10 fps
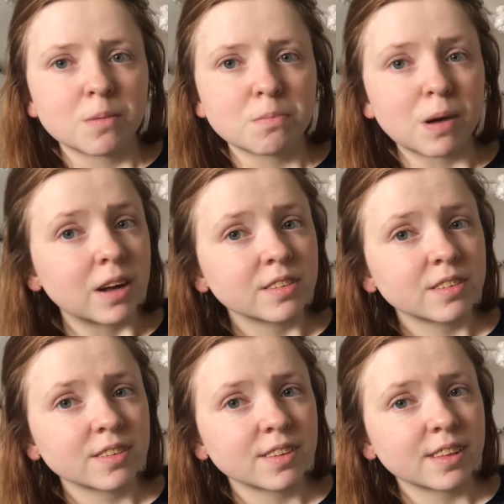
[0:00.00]

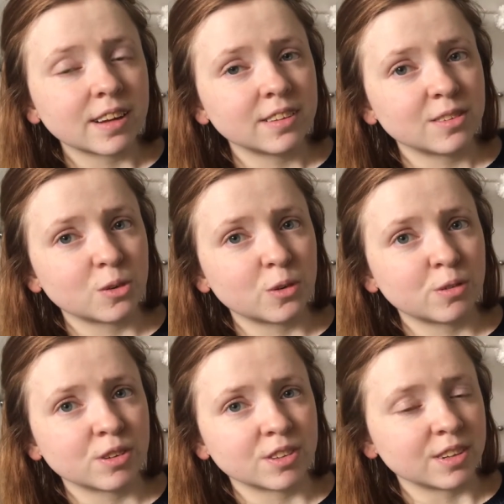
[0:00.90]
But that is all
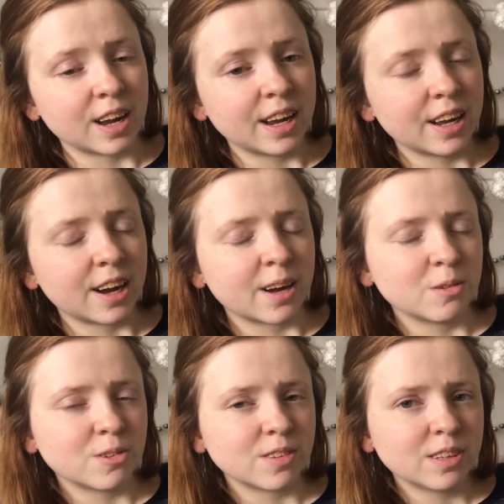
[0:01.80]
for today. I
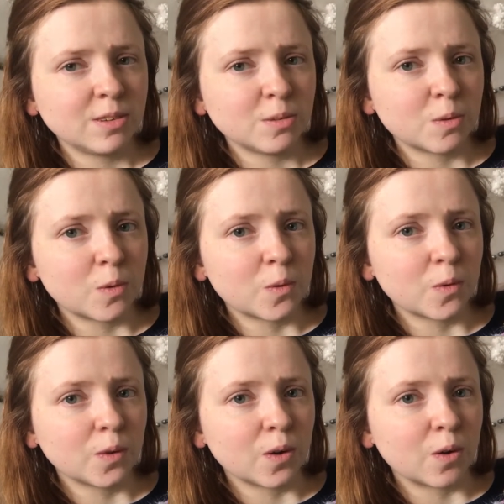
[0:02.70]
will see you
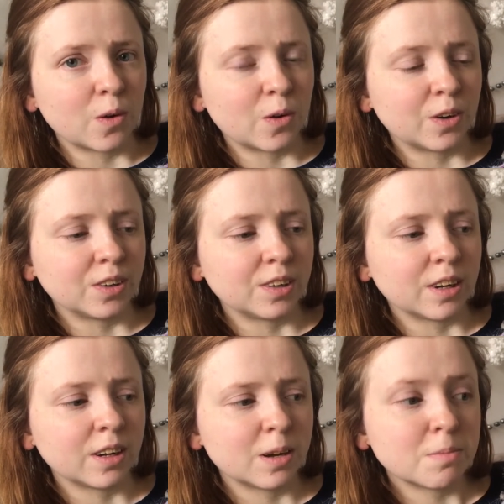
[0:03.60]
all on
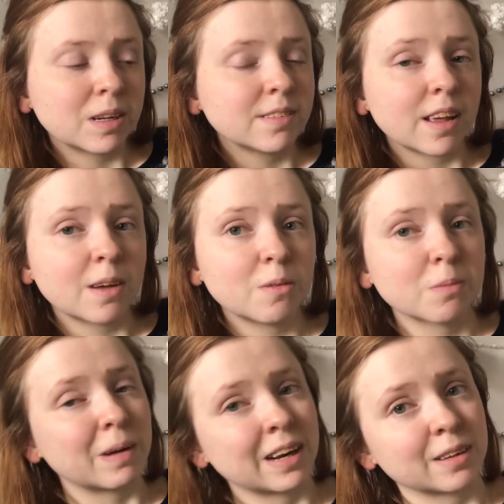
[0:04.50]
Monday
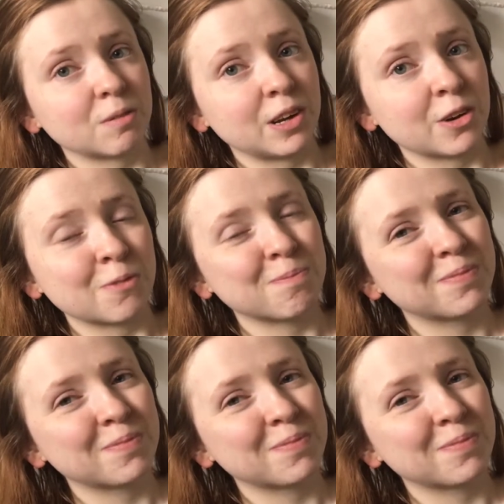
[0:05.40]
with my next video.